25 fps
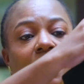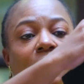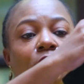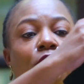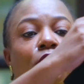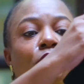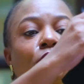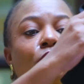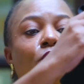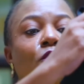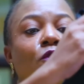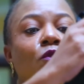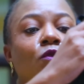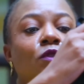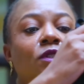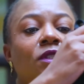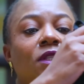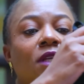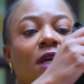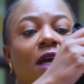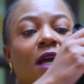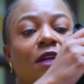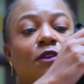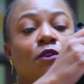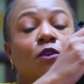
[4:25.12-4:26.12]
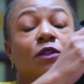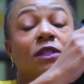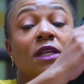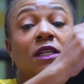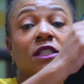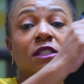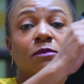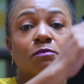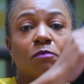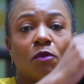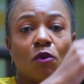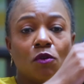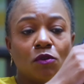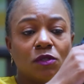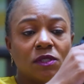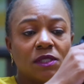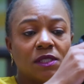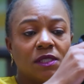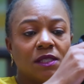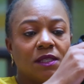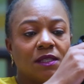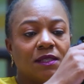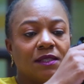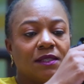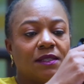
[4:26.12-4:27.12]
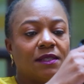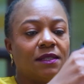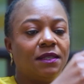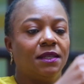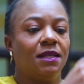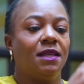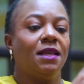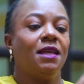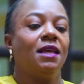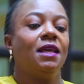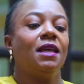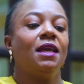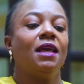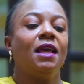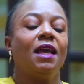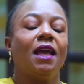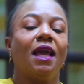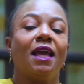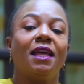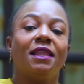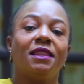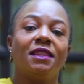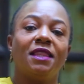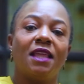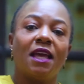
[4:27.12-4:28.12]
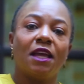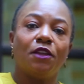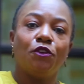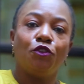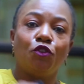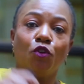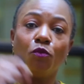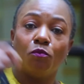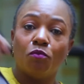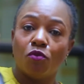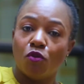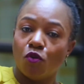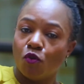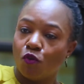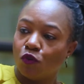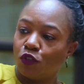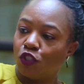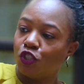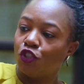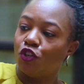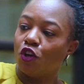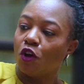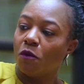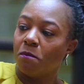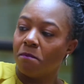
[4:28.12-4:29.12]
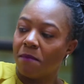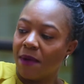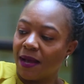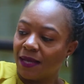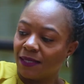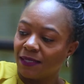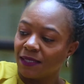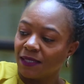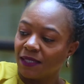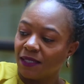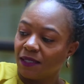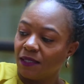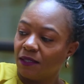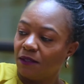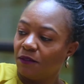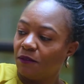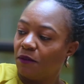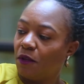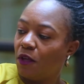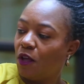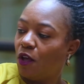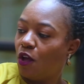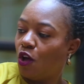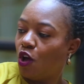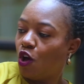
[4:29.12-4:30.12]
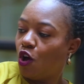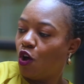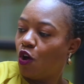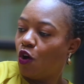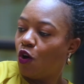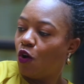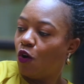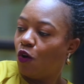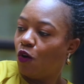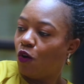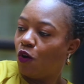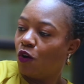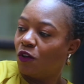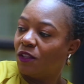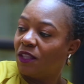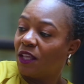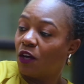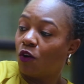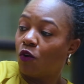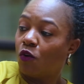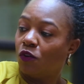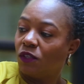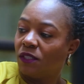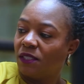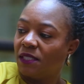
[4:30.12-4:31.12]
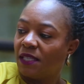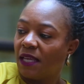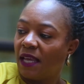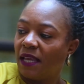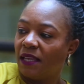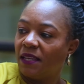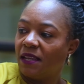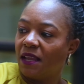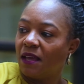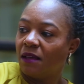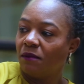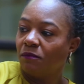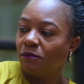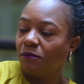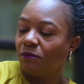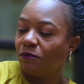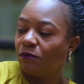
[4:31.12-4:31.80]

and your nose are not exposed. And then you put your mask on the container